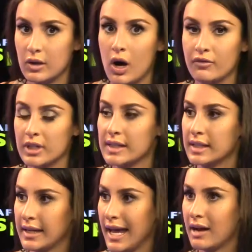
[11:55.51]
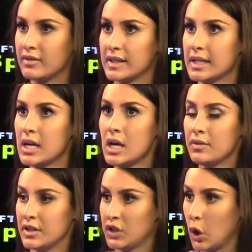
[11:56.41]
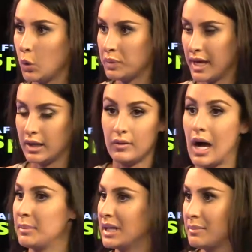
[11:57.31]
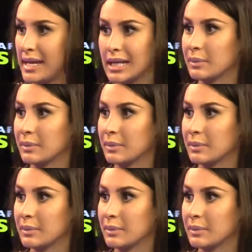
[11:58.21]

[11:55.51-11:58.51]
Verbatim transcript: confidence and they have this this hope that I'm going to make it,